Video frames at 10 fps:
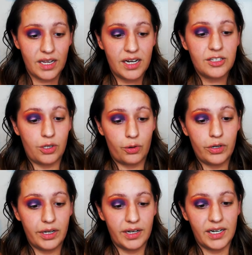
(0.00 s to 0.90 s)
It is so
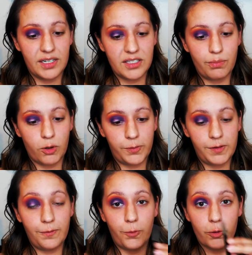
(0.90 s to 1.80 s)
good. It is the
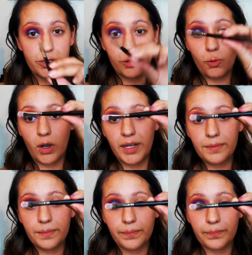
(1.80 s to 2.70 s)
Morphe 421.